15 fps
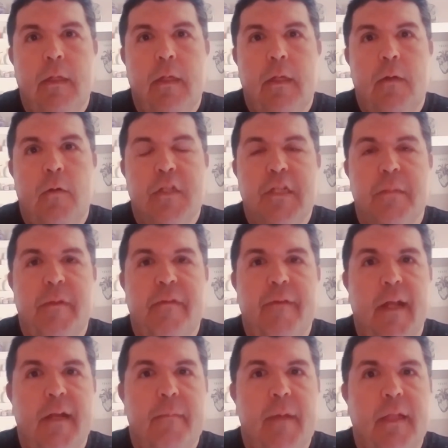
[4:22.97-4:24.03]
which can be
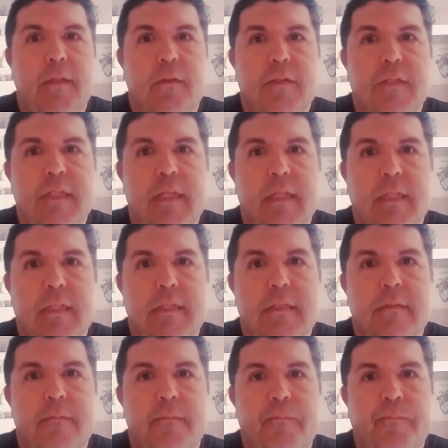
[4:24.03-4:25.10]
found in Matthew
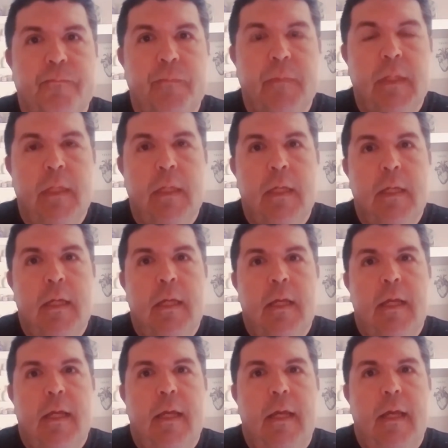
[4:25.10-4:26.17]
6.
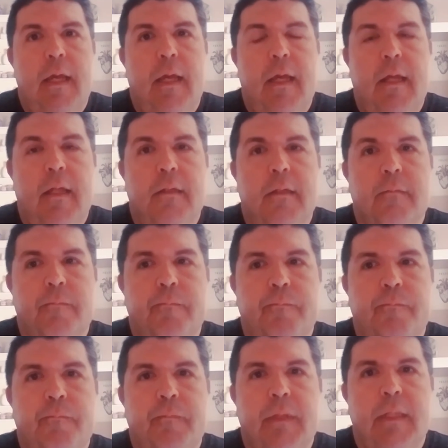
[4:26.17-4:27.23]
And
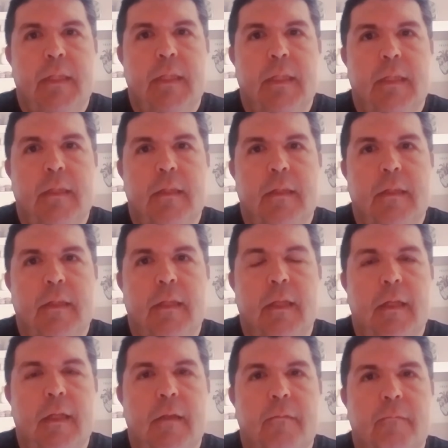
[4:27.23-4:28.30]

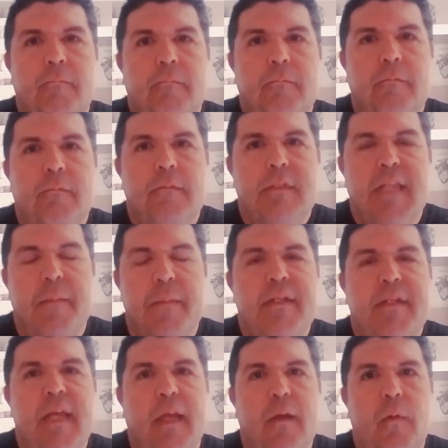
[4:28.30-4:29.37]
the
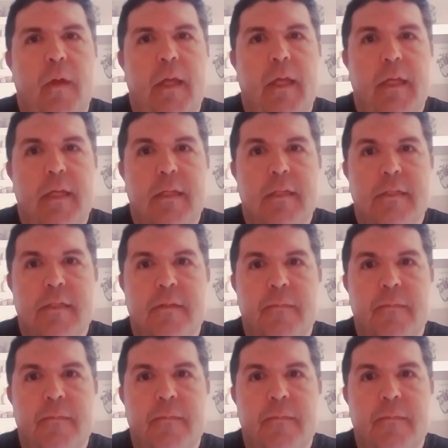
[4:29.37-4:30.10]
statement takeaway is,